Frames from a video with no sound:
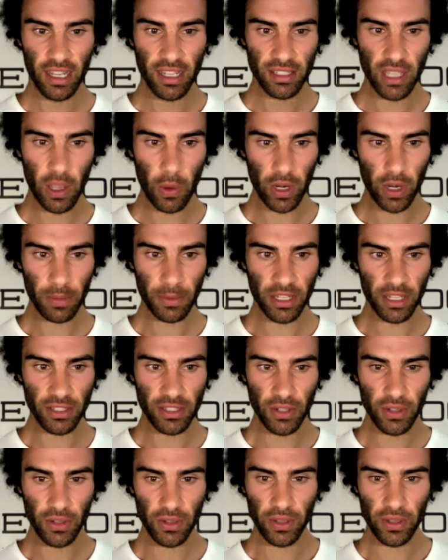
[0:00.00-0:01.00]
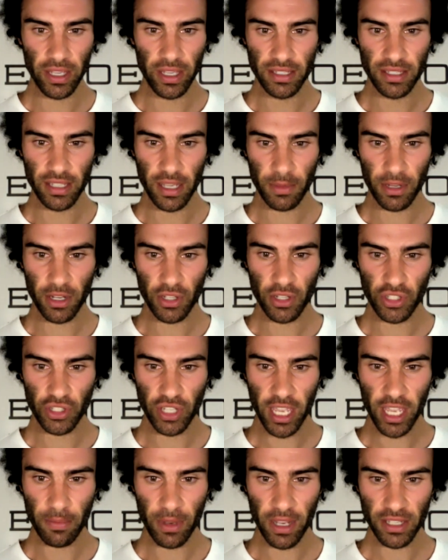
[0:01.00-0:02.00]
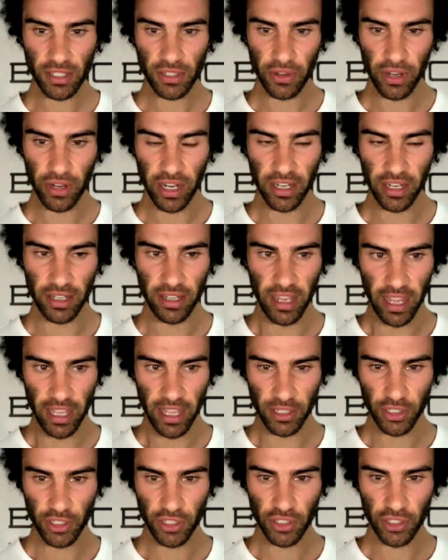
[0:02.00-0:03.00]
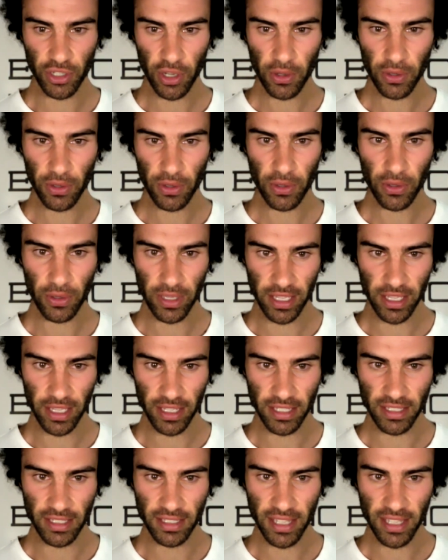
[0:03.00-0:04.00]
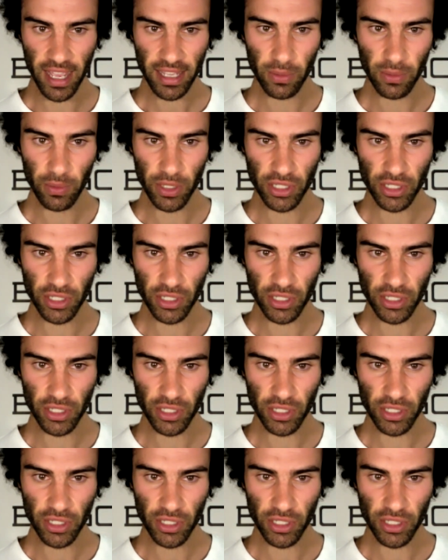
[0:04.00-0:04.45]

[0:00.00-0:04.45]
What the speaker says: So what I'm going to do is I'm going to share my screen and show you exactly which